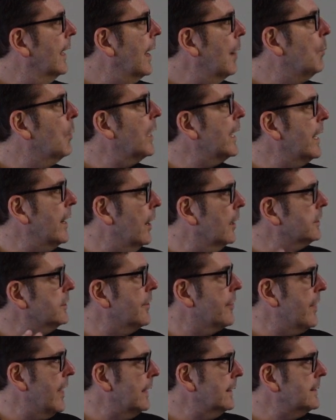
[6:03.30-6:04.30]
and what a character
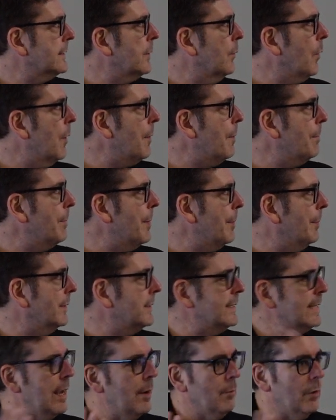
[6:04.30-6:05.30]
thinks. So what people
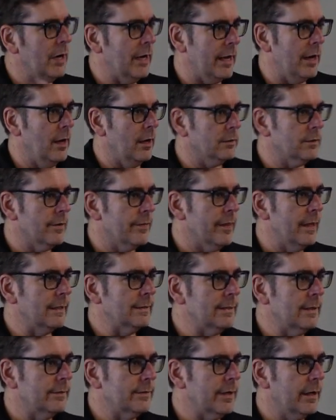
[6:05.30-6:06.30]
say and what a character
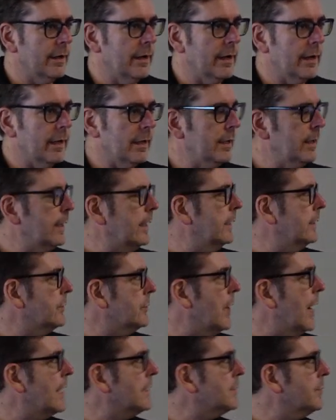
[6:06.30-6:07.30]
thinks, those are going to
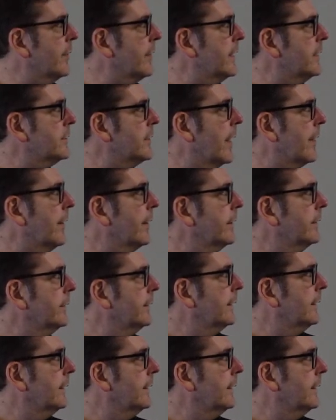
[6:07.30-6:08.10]
contrast with each other.